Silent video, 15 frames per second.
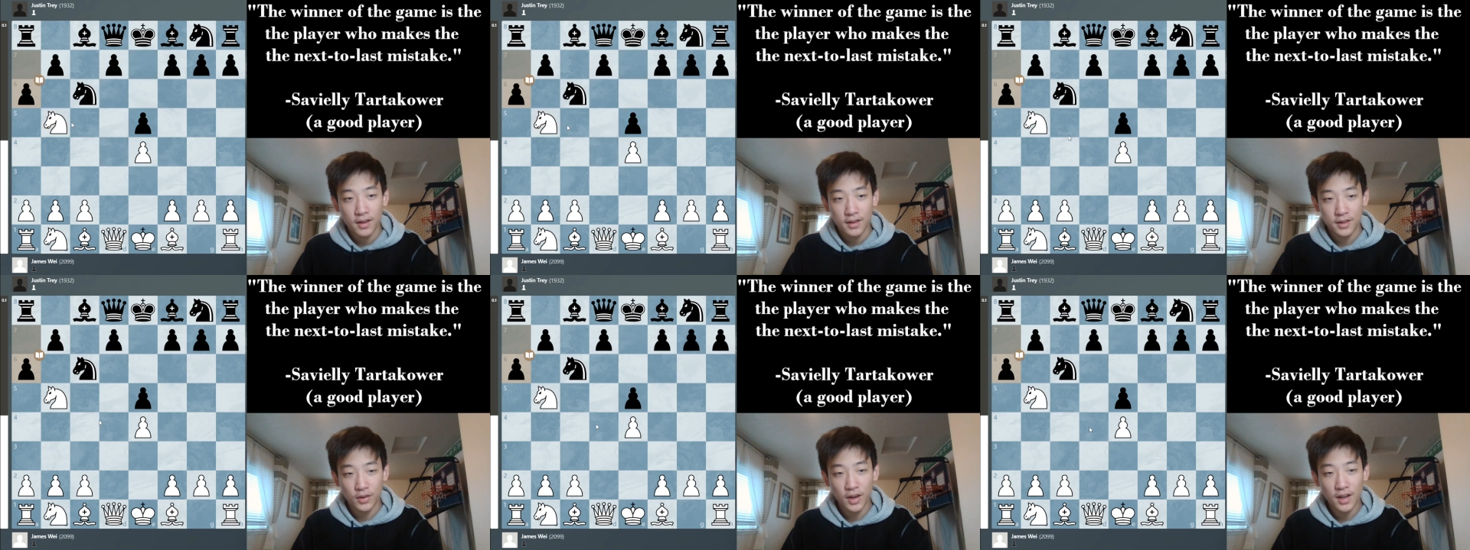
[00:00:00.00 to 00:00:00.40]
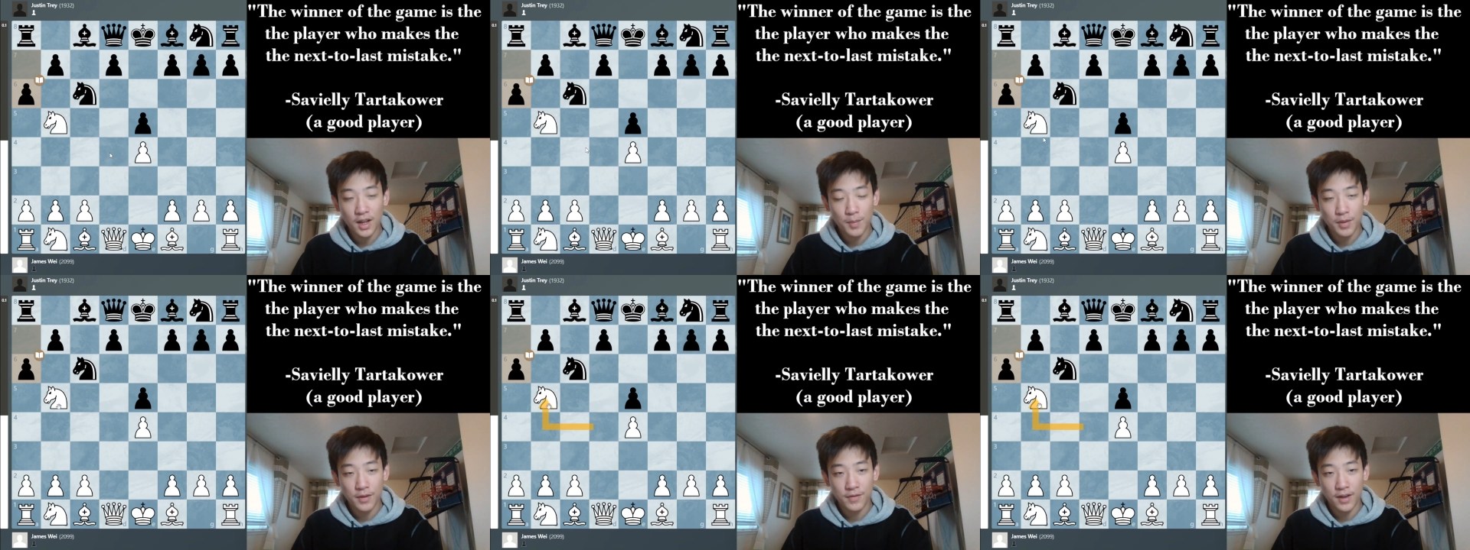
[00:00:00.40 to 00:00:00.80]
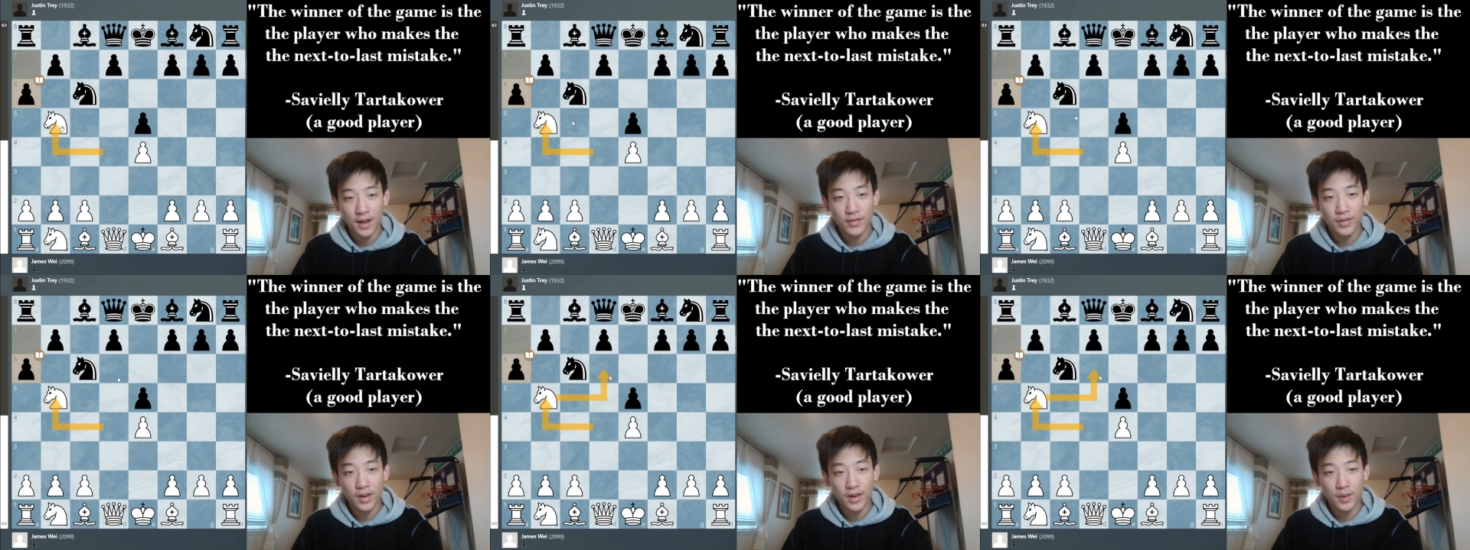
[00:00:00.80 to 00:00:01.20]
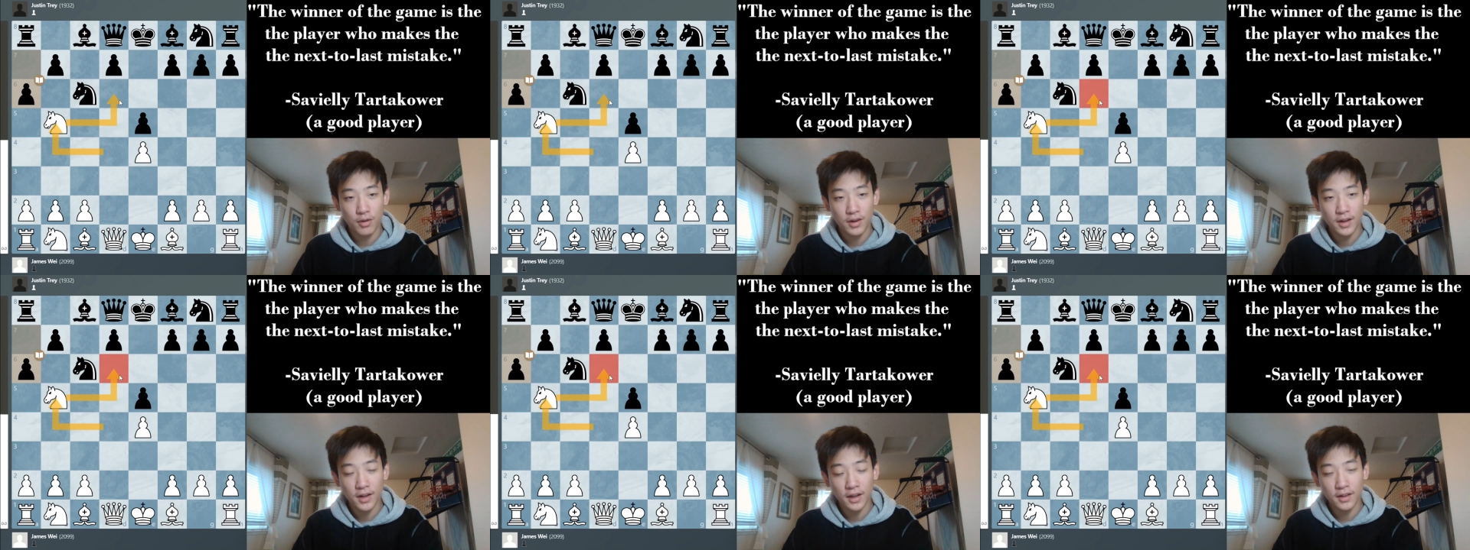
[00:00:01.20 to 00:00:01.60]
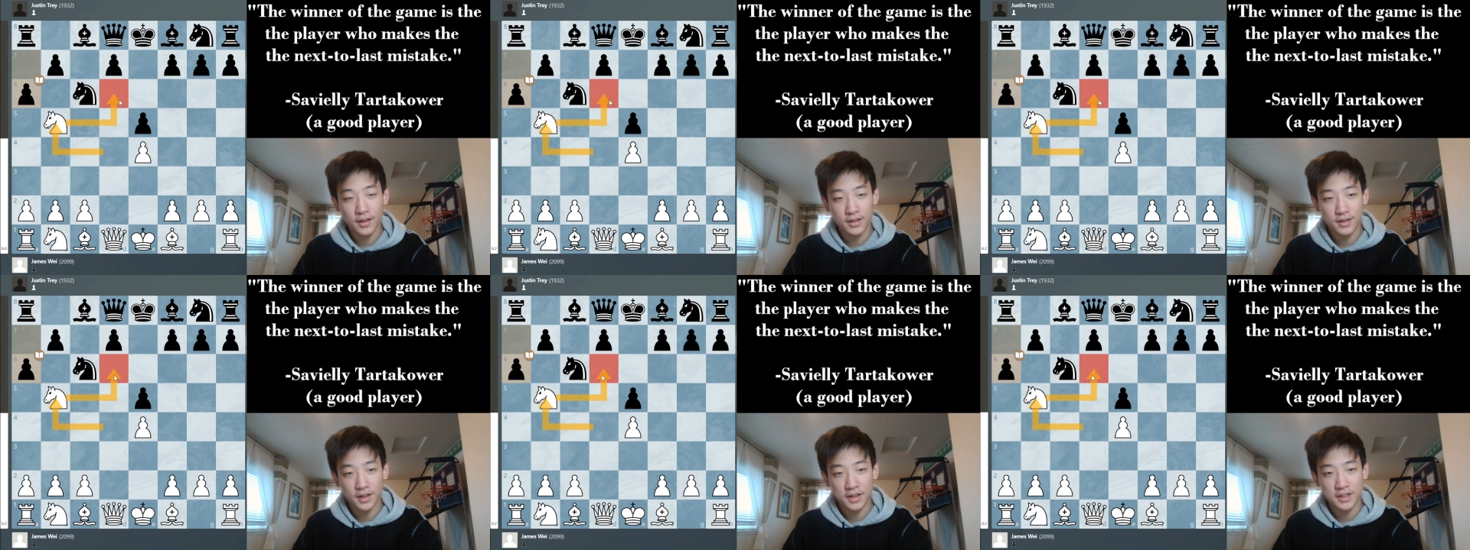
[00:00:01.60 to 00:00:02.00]
So I got knight b5, and I'm threatening knight
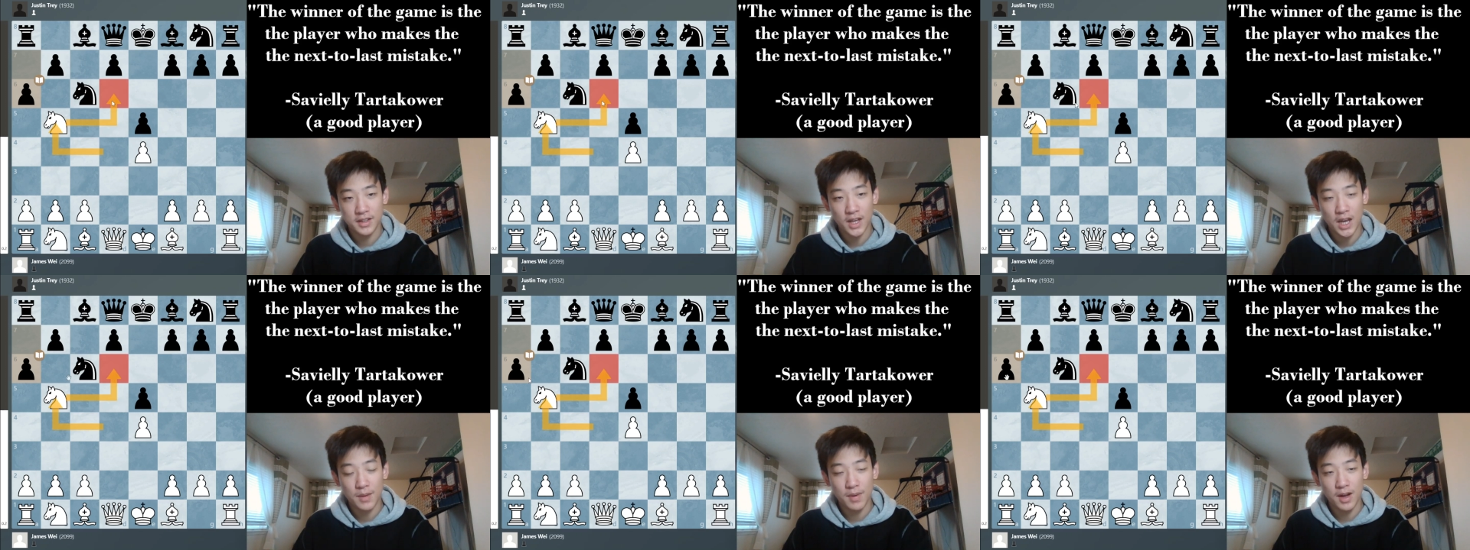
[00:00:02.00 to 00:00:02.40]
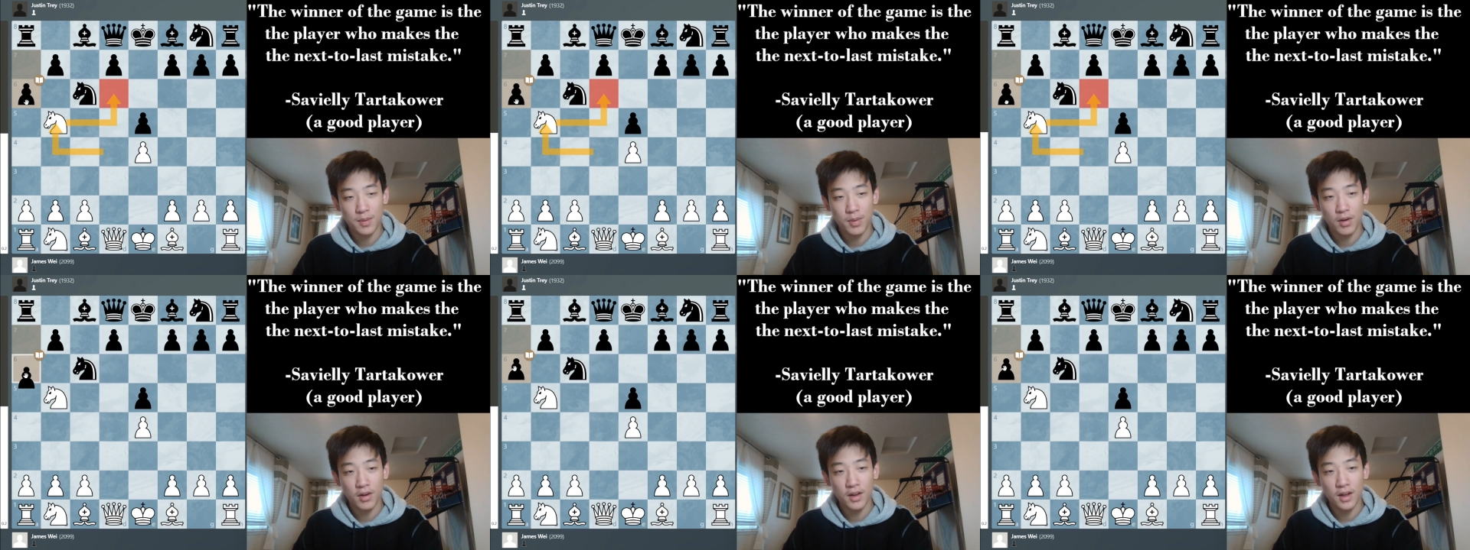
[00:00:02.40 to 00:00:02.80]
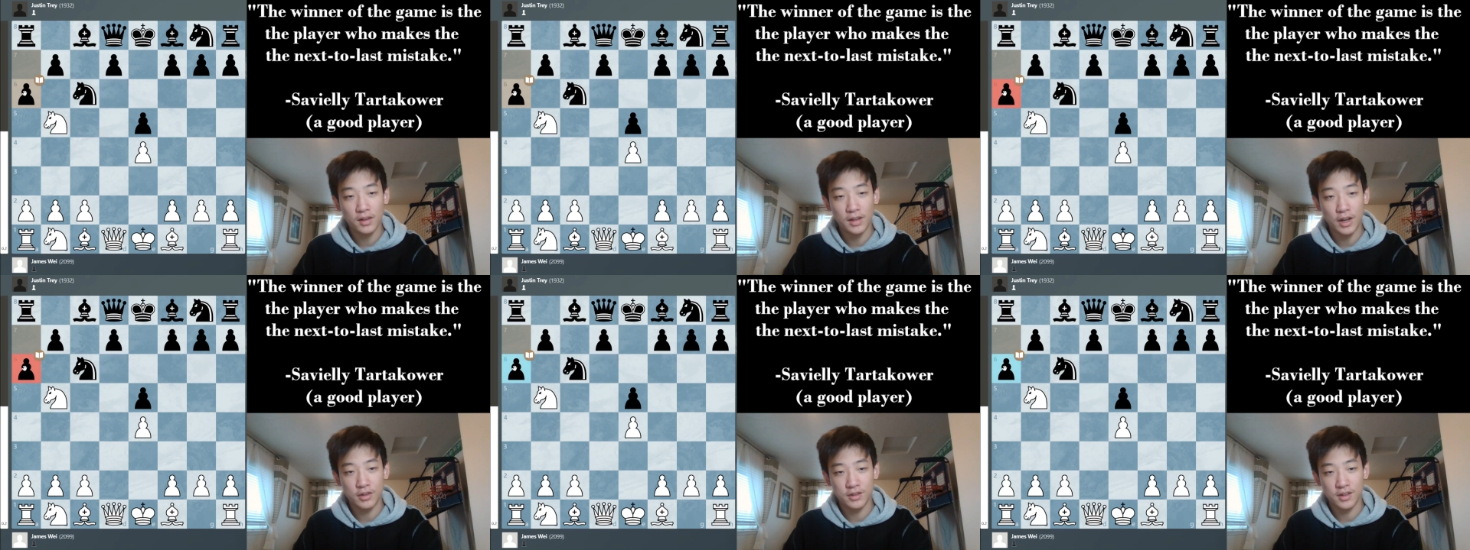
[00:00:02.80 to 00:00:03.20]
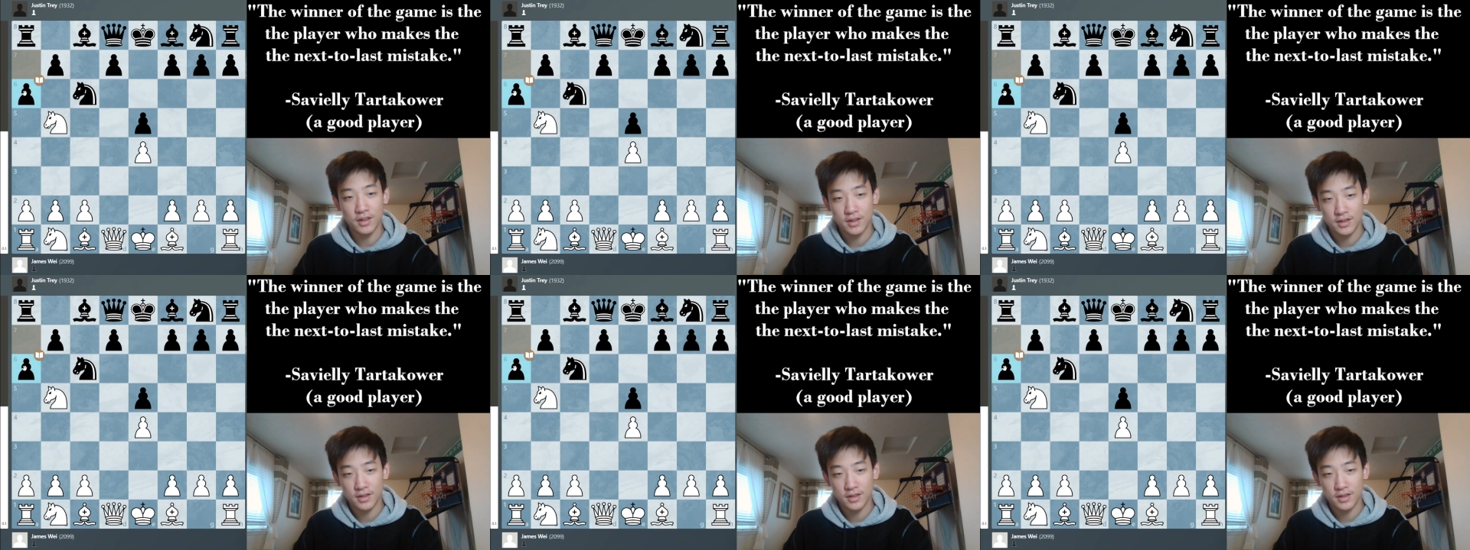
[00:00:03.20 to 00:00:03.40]
d6, and my opponent allows it.